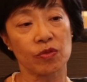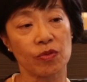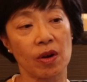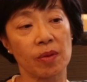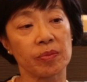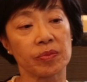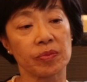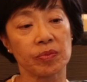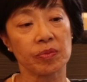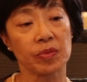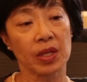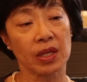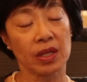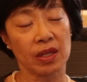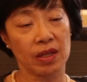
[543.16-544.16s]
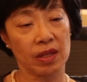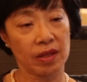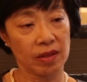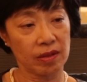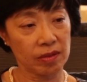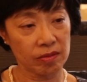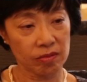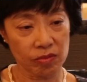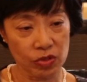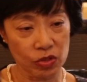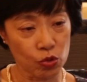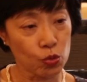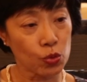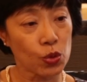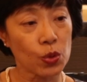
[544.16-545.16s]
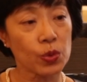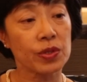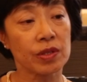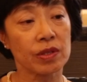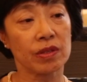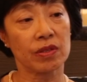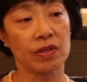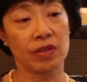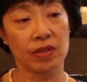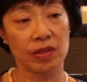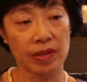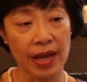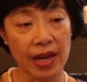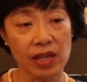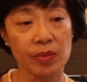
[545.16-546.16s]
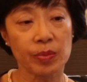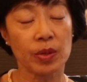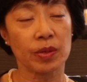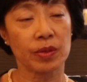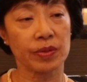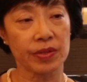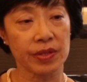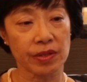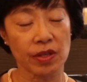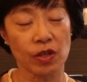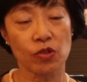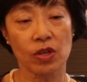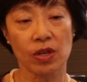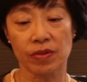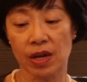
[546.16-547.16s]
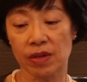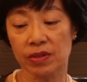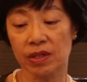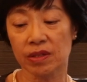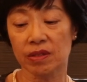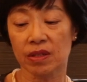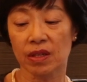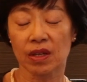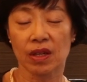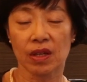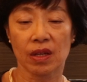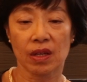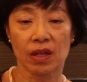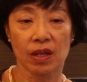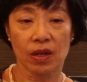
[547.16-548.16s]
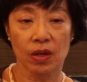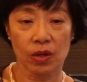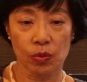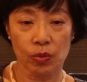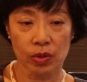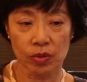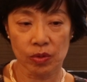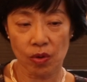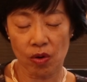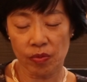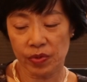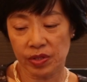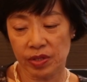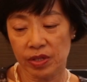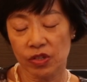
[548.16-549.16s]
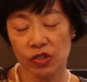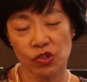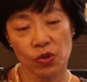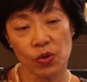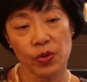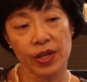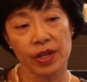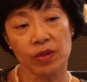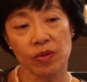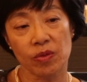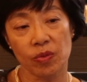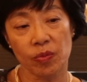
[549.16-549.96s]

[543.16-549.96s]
from zoonosis, animals, etc. around us, will obviously show that